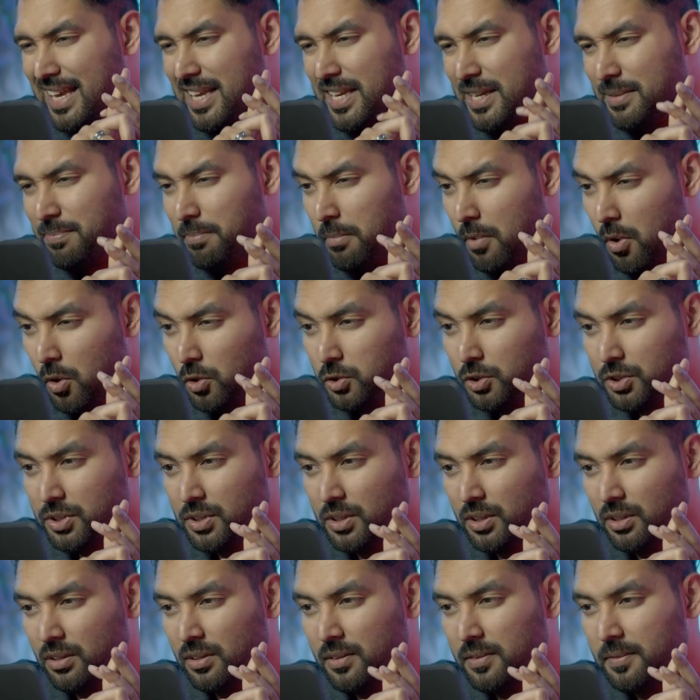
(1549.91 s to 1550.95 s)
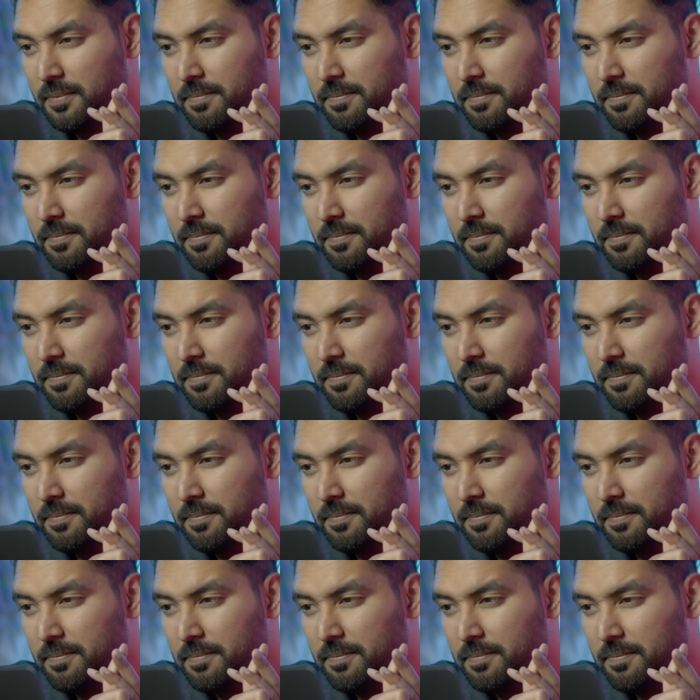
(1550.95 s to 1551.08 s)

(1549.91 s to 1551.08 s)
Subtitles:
emotional,